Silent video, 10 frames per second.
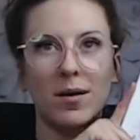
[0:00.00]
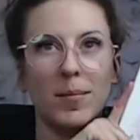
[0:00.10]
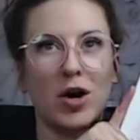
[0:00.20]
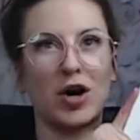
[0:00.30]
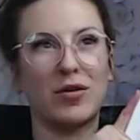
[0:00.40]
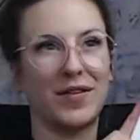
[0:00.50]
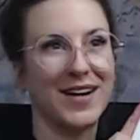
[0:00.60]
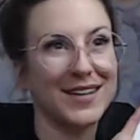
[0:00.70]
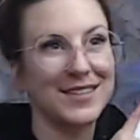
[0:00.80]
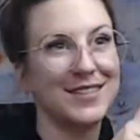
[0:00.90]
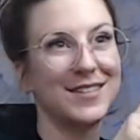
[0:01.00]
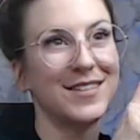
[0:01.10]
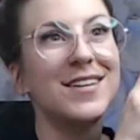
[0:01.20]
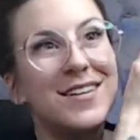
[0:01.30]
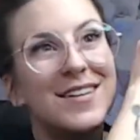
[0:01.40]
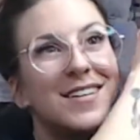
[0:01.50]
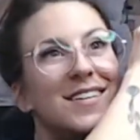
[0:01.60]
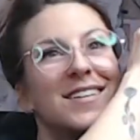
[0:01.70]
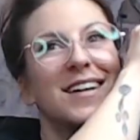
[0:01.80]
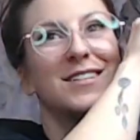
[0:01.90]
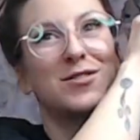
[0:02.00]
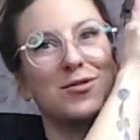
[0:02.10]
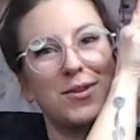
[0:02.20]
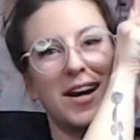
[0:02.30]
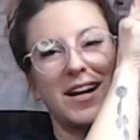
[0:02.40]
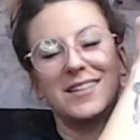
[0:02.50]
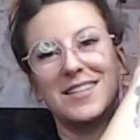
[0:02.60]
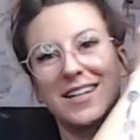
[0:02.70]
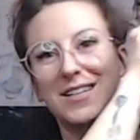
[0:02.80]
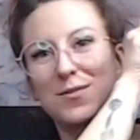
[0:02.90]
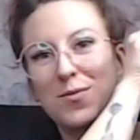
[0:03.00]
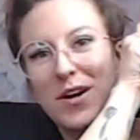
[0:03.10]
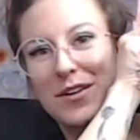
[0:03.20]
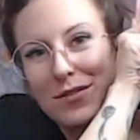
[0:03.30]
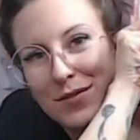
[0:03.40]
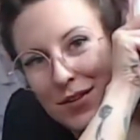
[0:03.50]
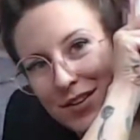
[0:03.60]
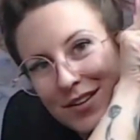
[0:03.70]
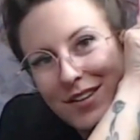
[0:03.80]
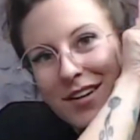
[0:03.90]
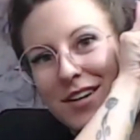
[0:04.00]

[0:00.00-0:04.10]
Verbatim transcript: Perfect. It's great. It's wonderful.